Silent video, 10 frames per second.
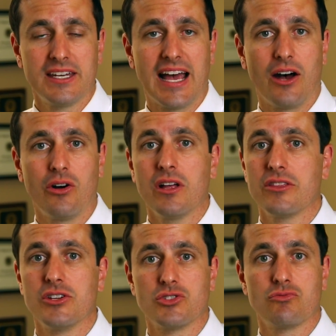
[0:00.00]
Now,
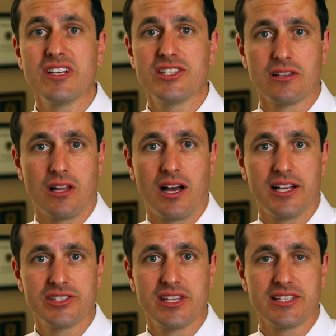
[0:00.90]
there's recent
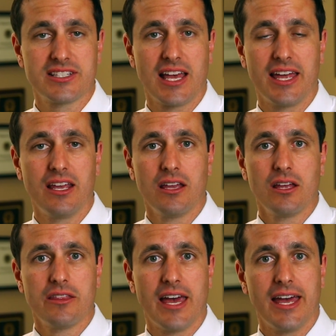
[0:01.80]
laws that said
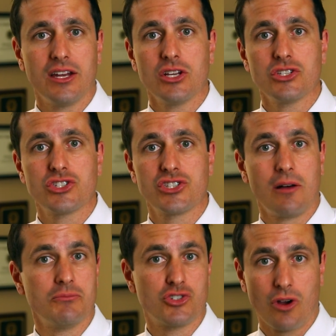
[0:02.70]
that
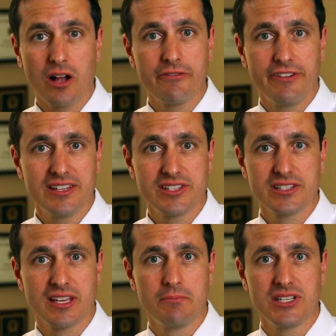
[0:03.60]
some drug
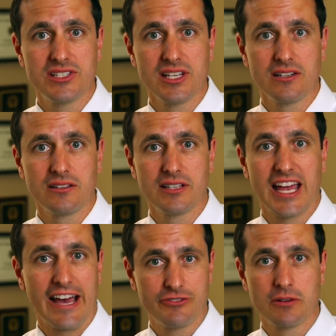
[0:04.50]
offenses can be sealed
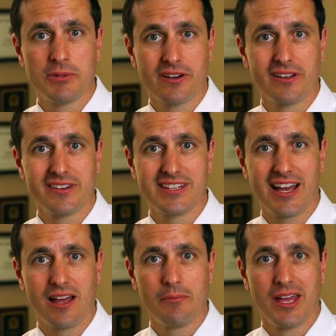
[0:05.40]
after a period of
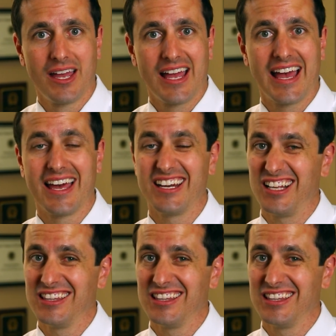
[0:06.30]
time, and a